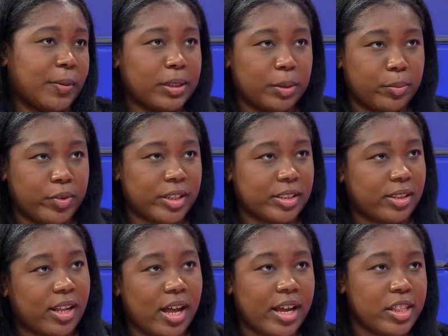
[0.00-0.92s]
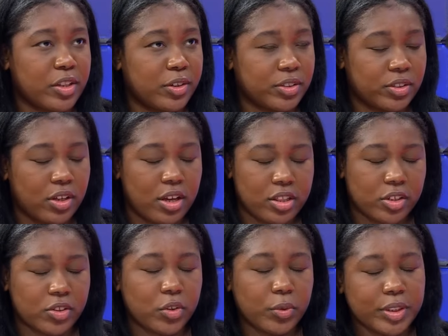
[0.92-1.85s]
about the Bronx a lot, and there's
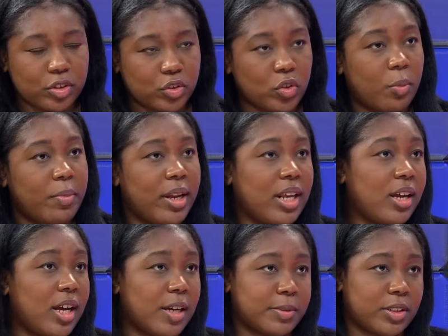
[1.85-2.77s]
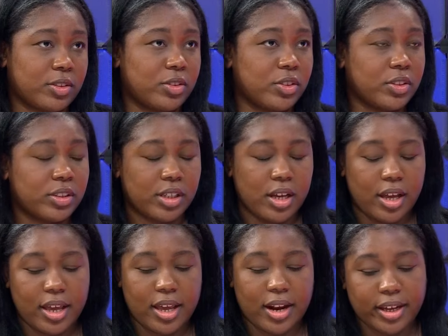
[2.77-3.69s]
there's always so many obstacles.
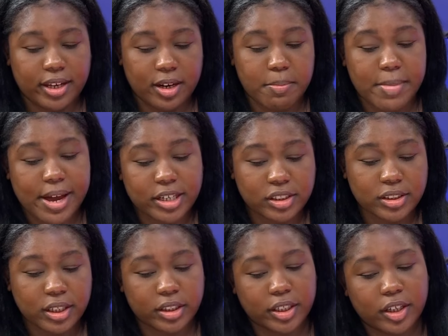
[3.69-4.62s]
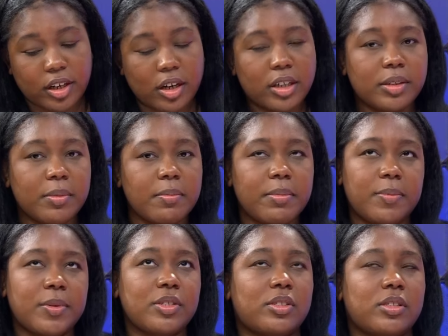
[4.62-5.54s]
And I could imagine that there are
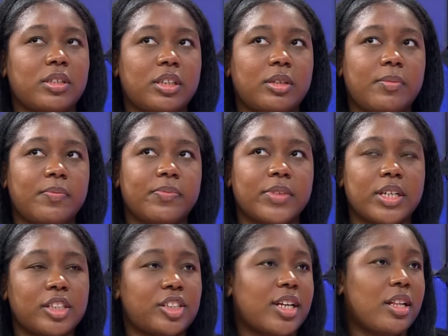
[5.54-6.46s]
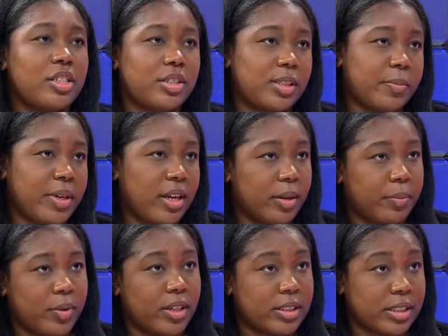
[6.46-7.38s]
maybe some challenges being a
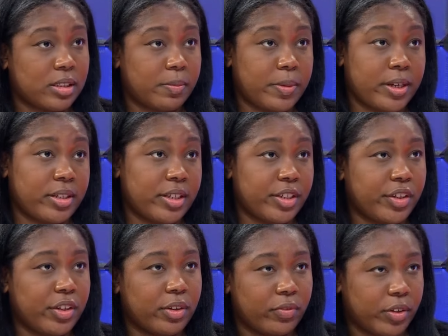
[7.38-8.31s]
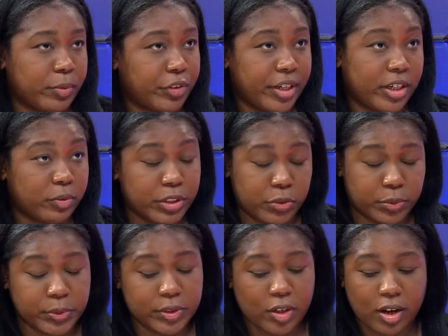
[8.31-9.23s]
Bronx independent, you know, film creator, which we
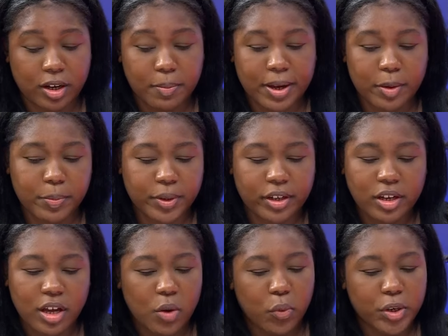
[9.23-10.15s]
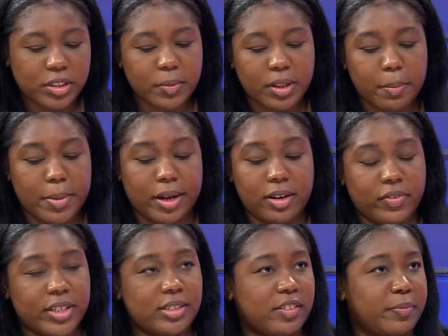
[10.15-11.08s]
will talk about. But what are some of the
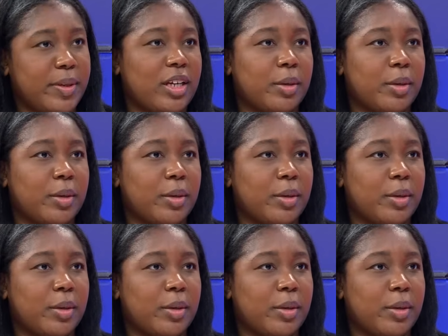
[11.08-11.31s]
benefits of being